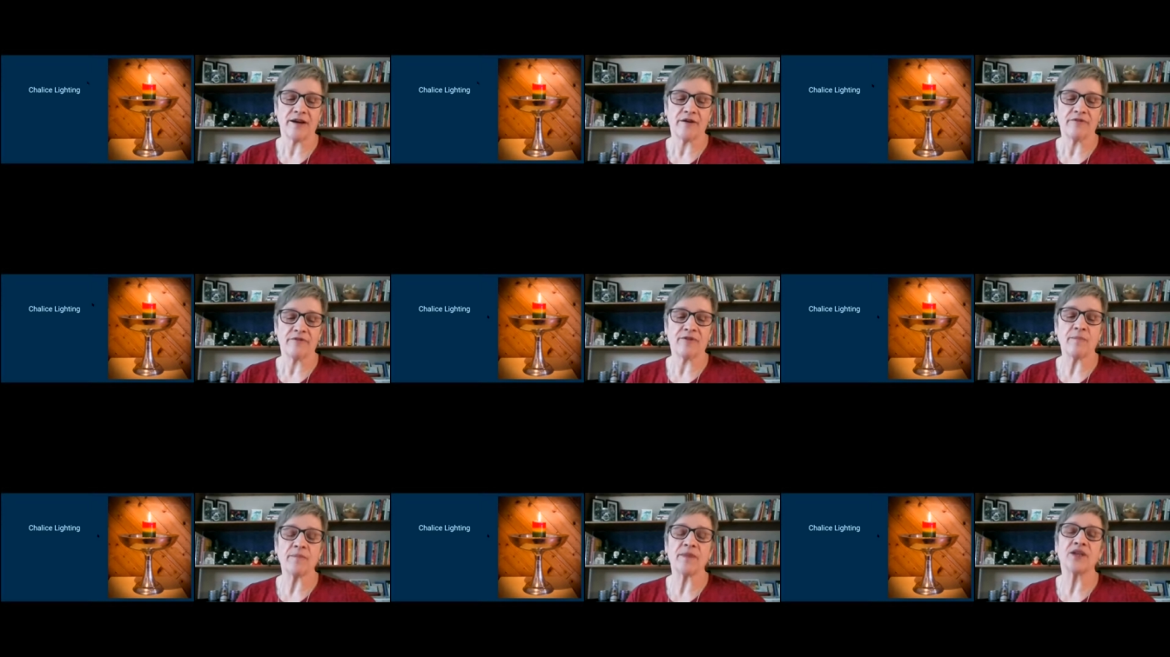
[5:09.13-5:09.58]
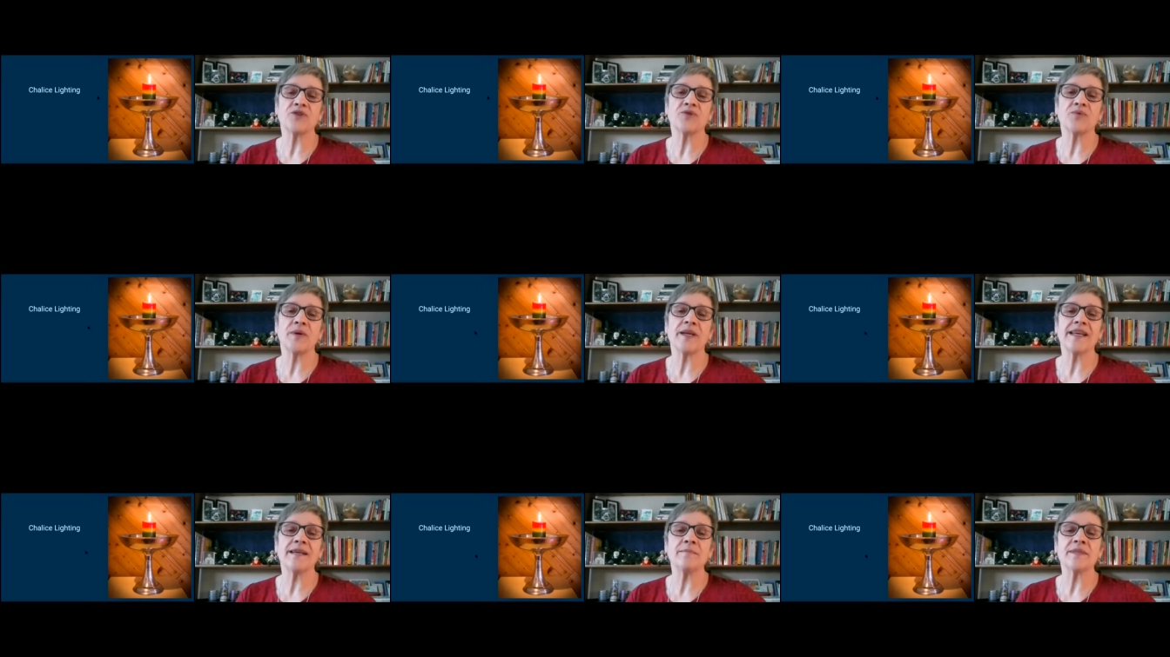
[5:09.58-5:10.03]
From the
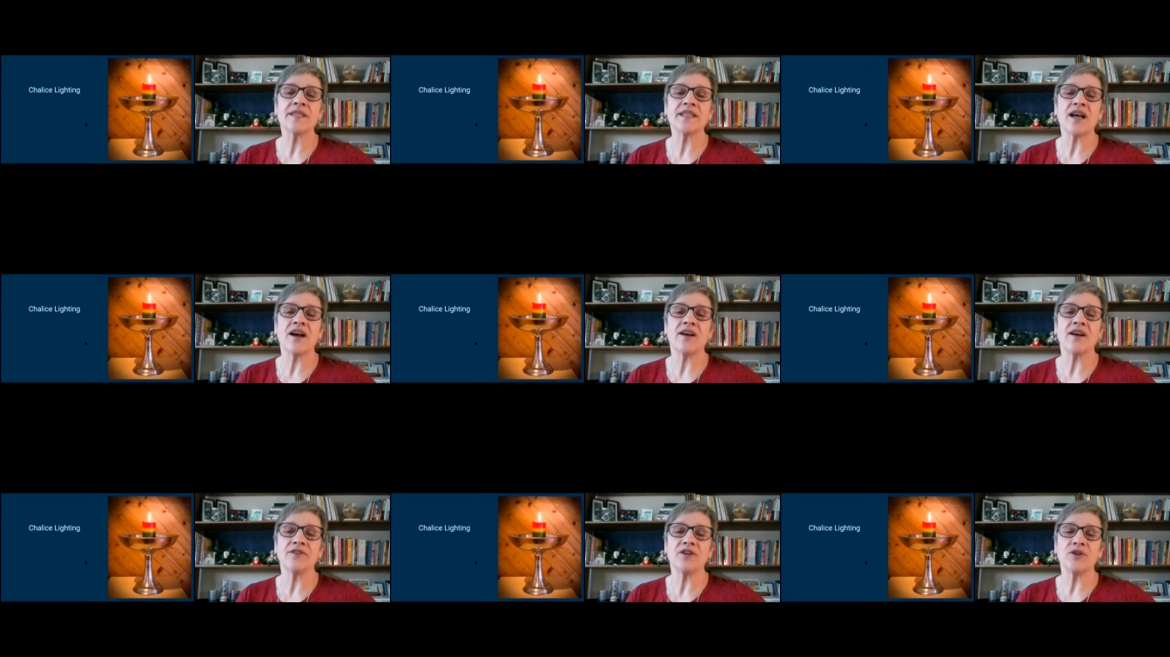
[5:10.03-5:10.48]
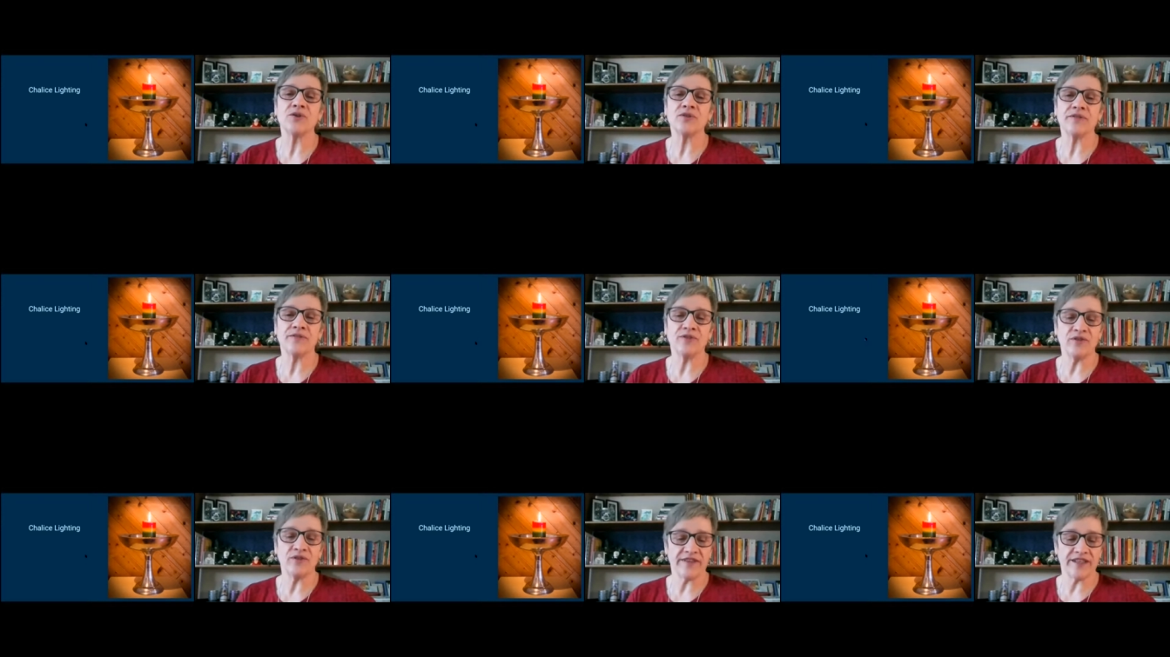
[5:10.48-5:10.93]
dreams of
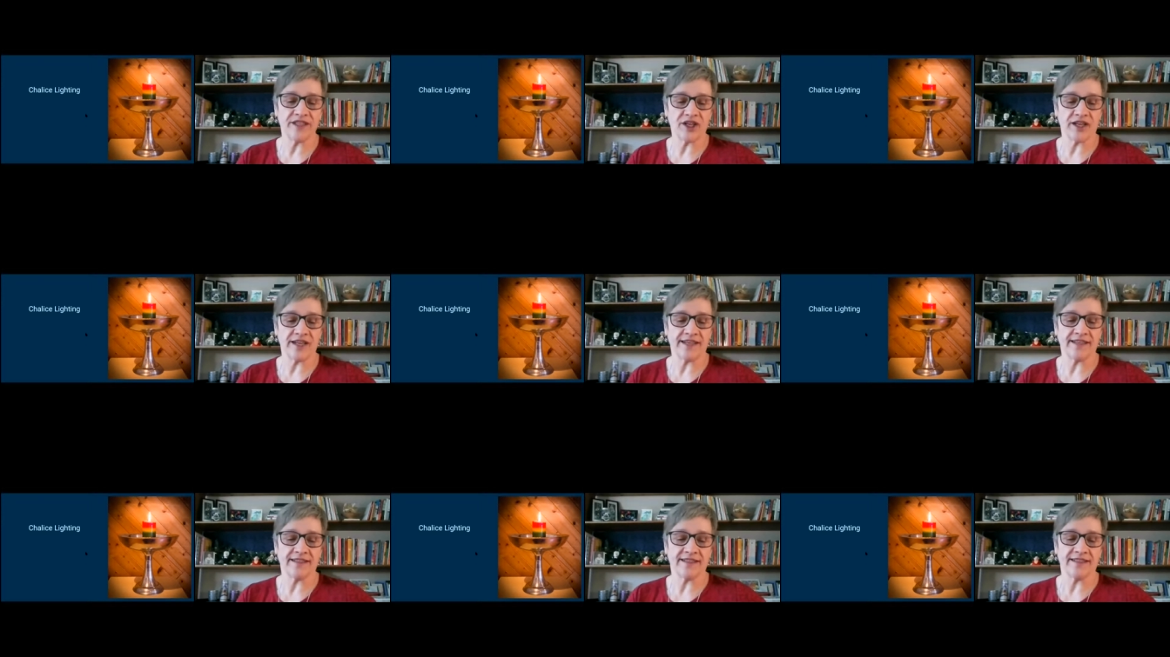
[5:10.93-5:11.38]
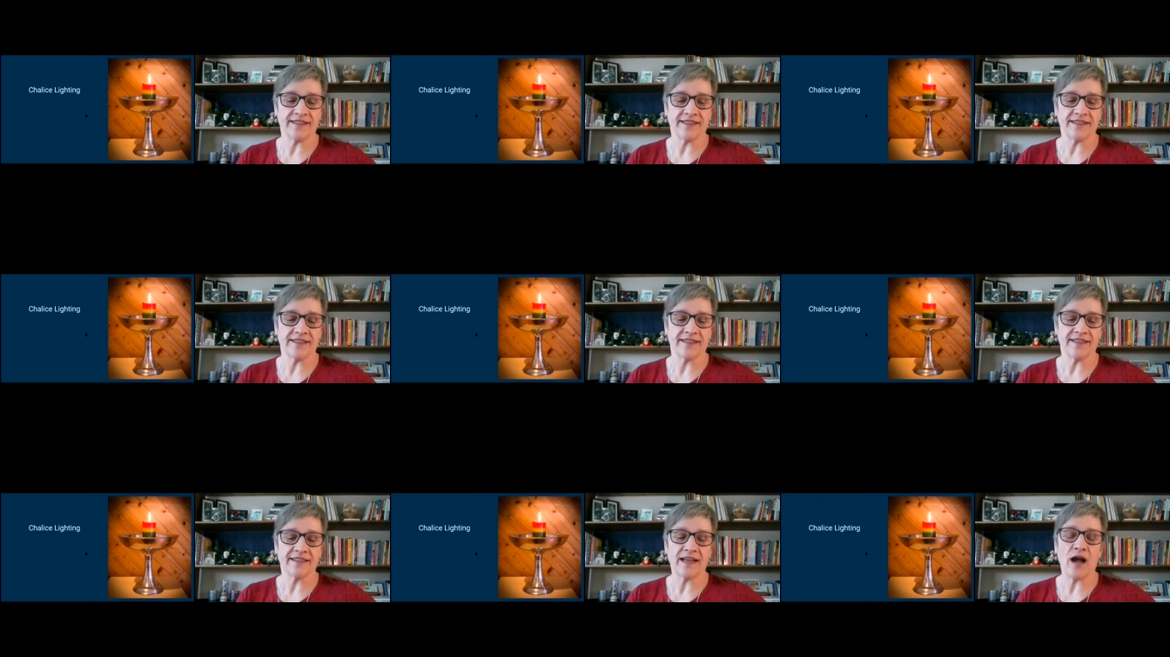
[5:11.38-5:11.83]
youthful vision
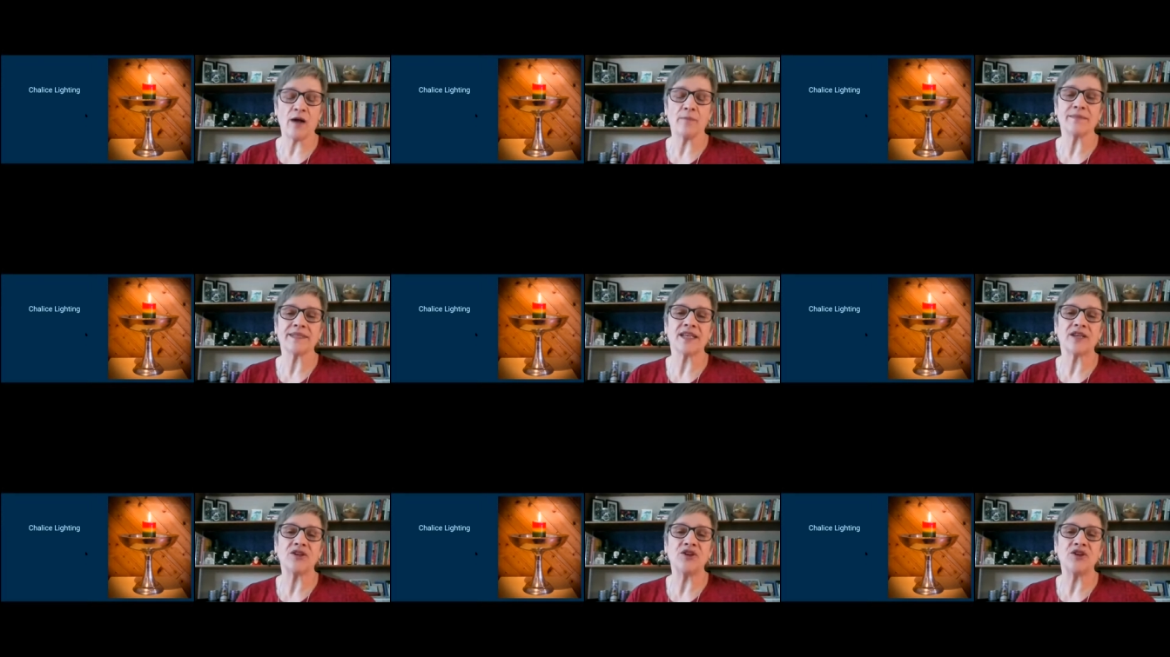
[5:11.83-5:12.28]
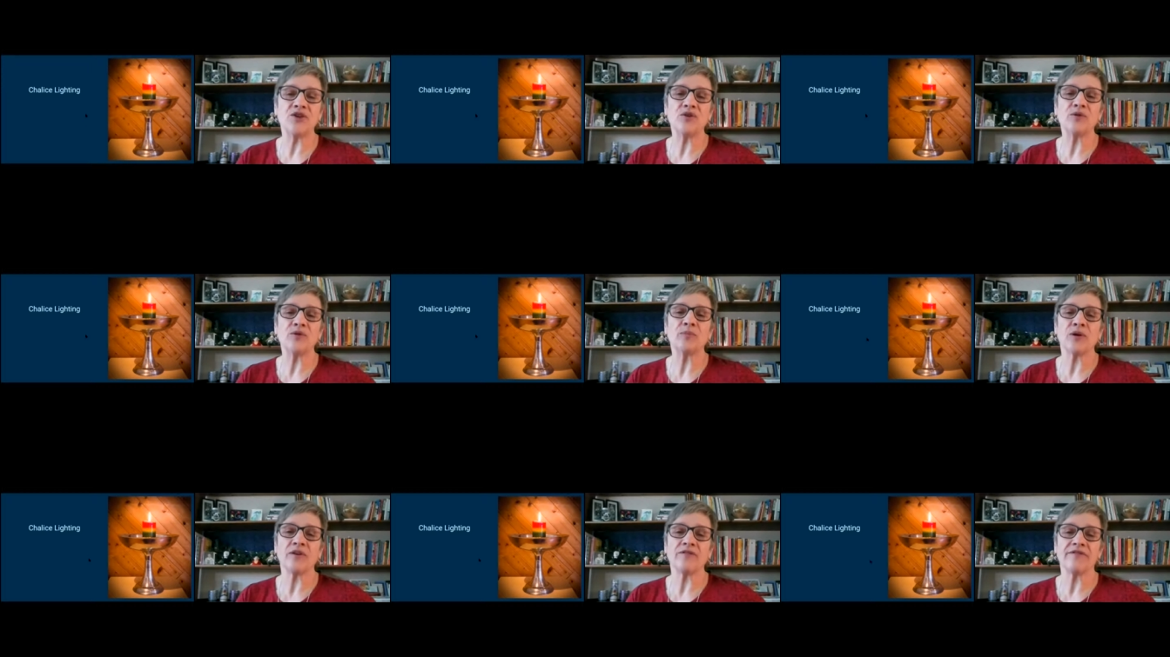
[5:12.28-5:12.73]
comes a
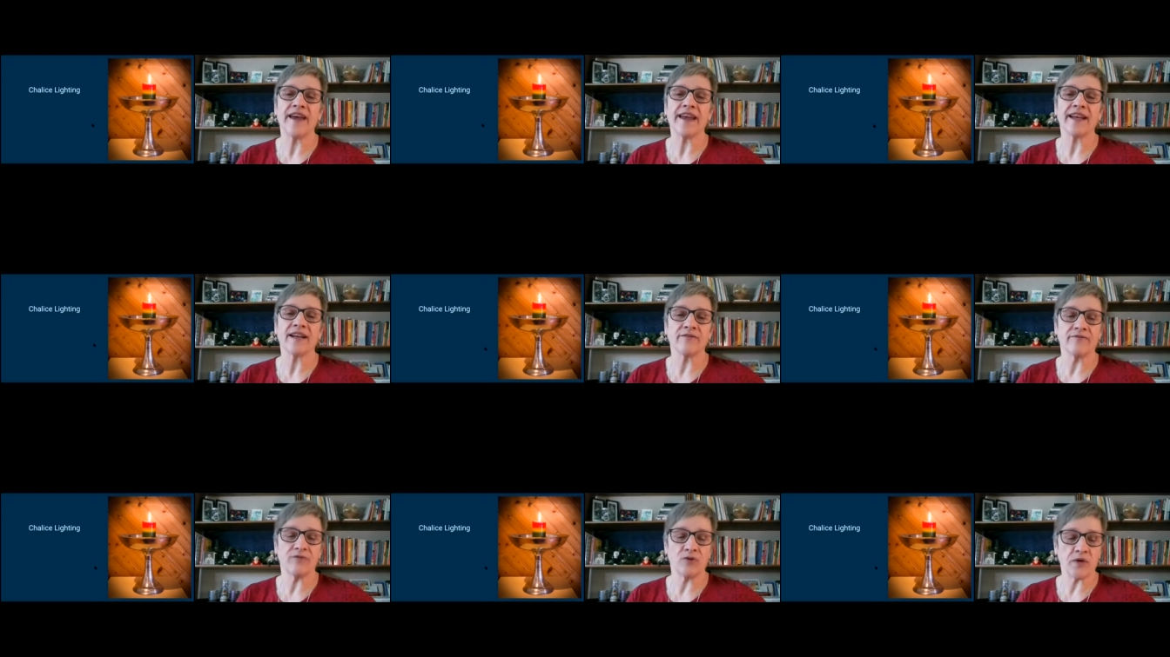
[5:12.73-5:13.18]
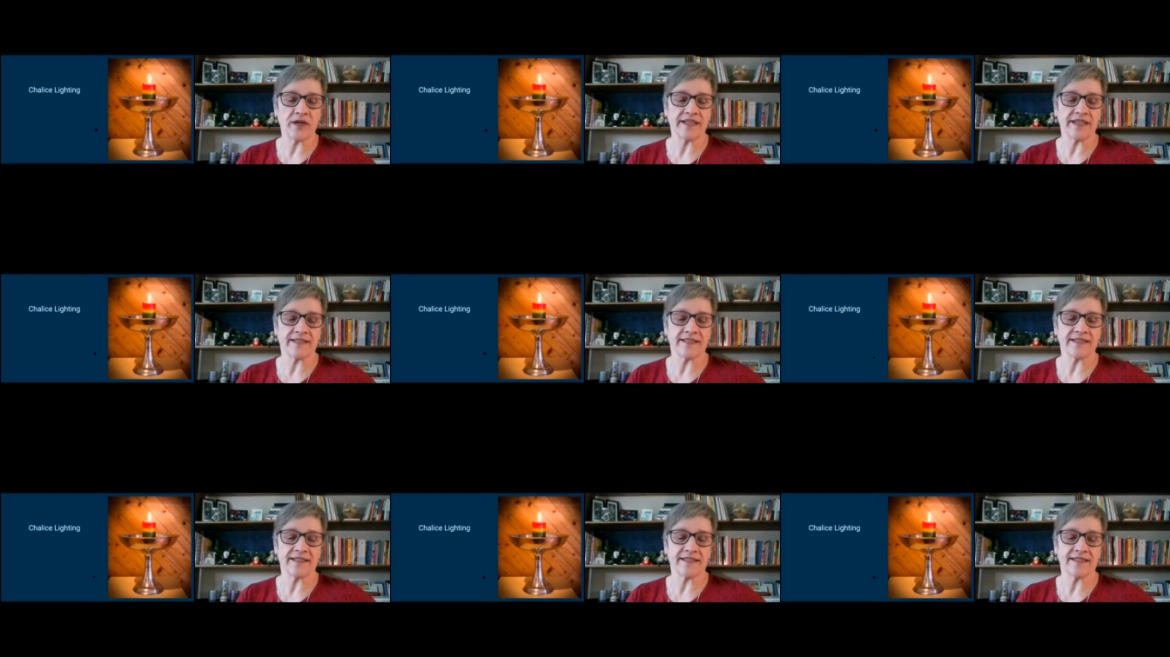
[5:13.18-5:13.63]
new prophetic
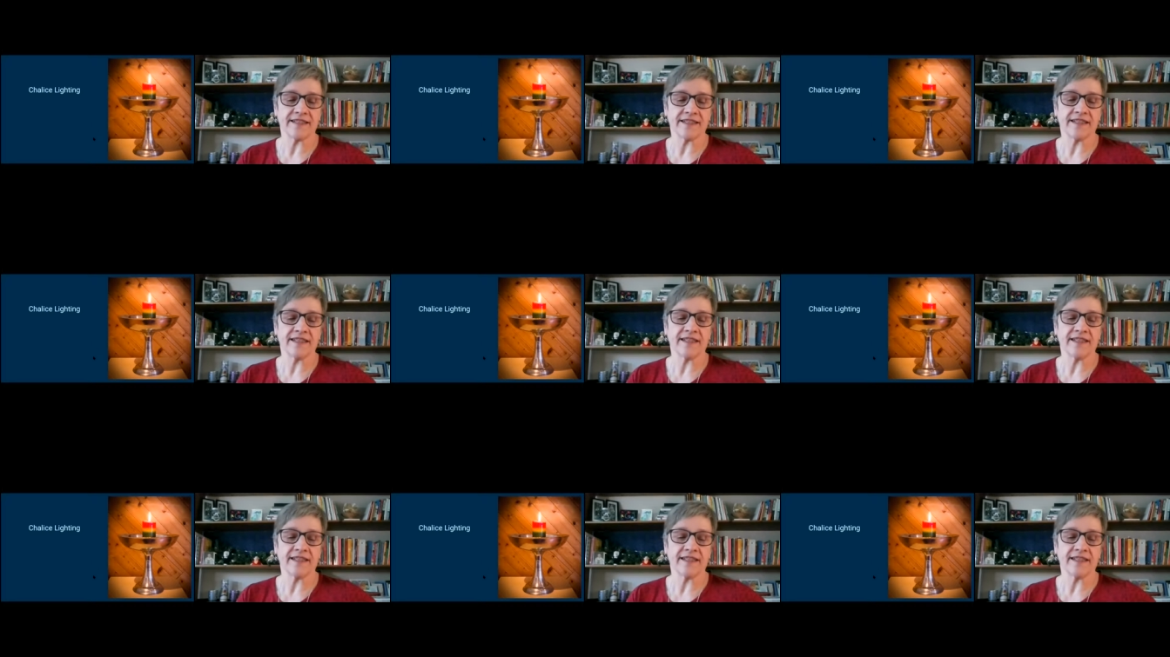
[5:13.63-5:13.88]
voice,